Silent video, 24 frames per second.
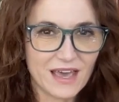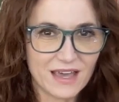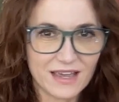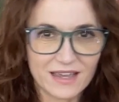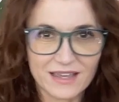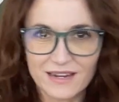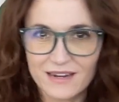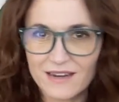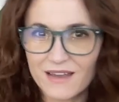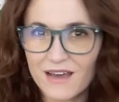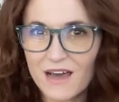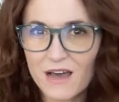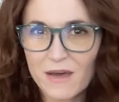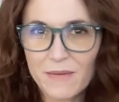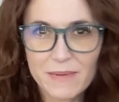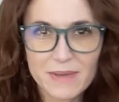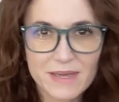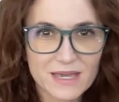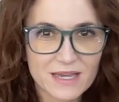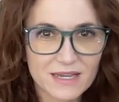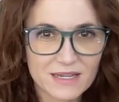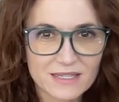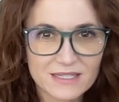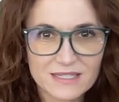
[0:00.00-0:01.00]

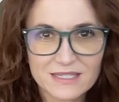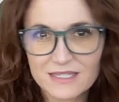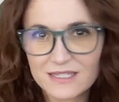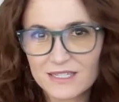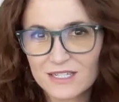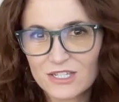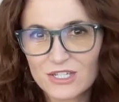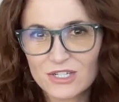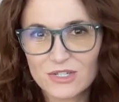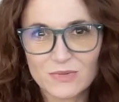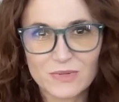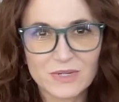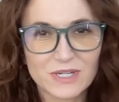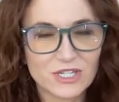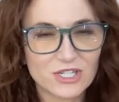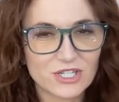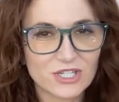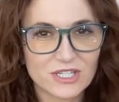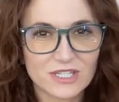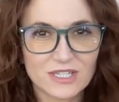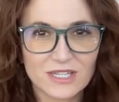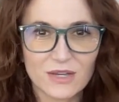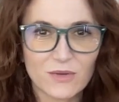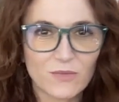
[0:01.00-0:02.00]
economic
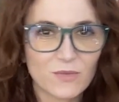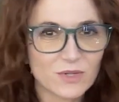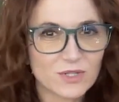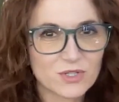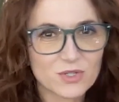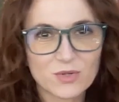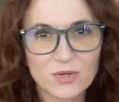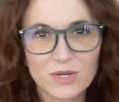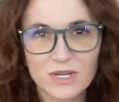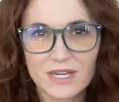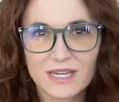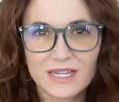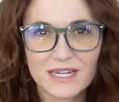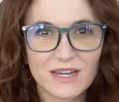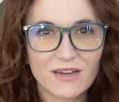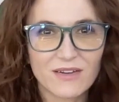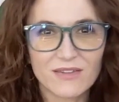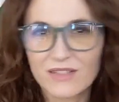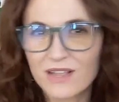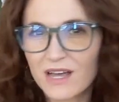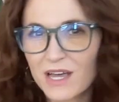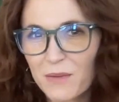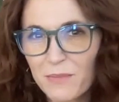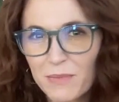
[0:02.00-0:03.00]
situation, like what's going on now. A
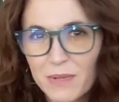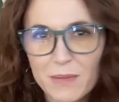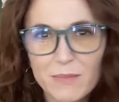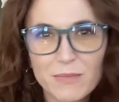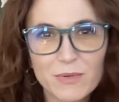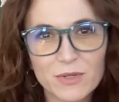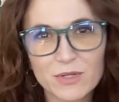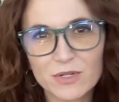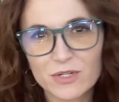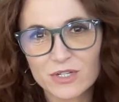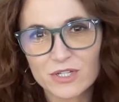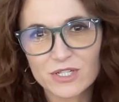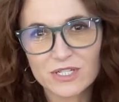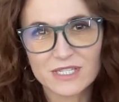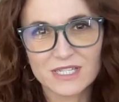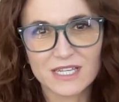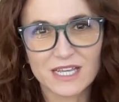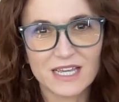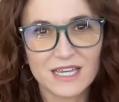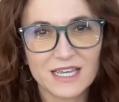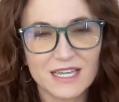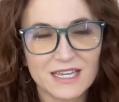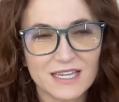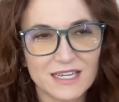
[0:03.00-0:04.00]
lot of people are
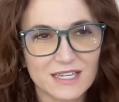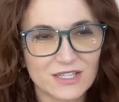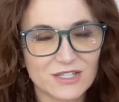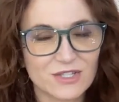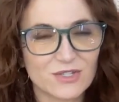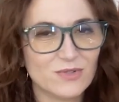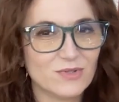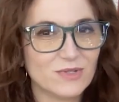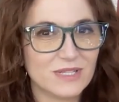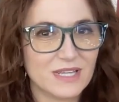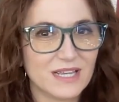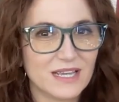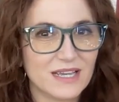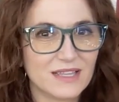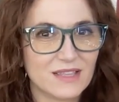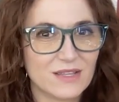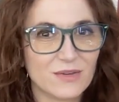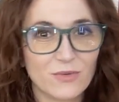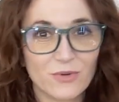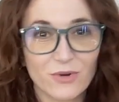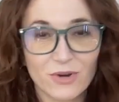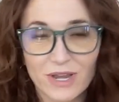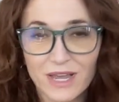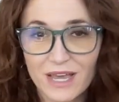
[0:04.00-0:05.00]
saying, Suzanne, that
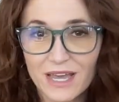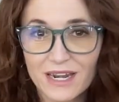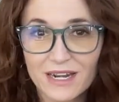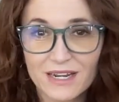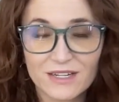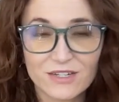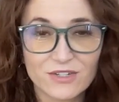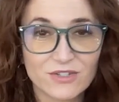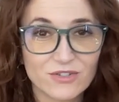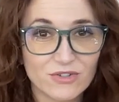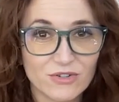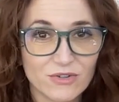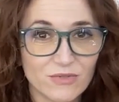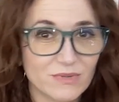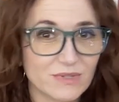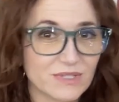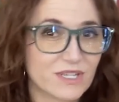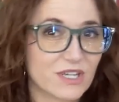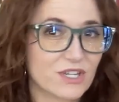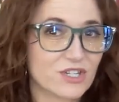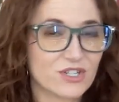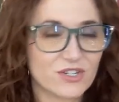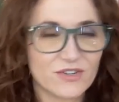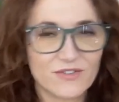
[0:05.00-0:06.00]
we're headed into a
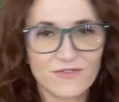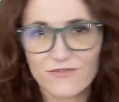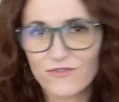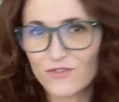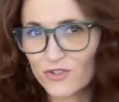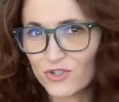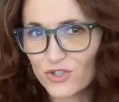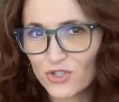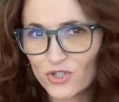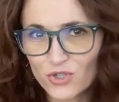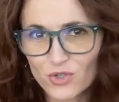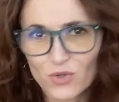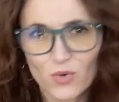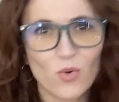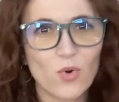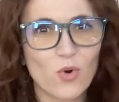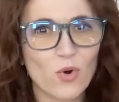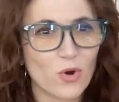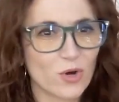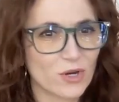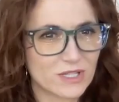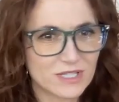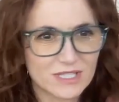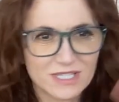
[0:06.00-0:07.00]
recession for
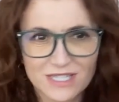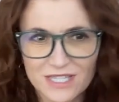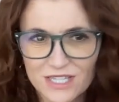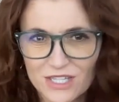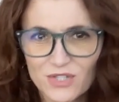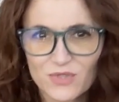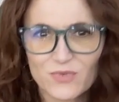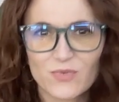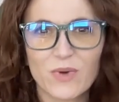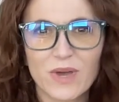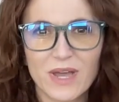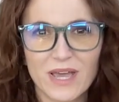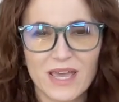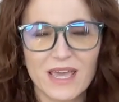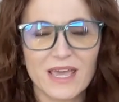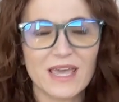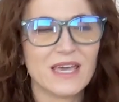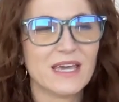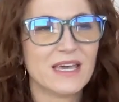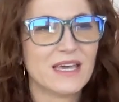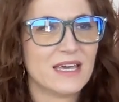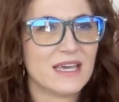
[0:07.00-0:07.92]
sure. It's this way.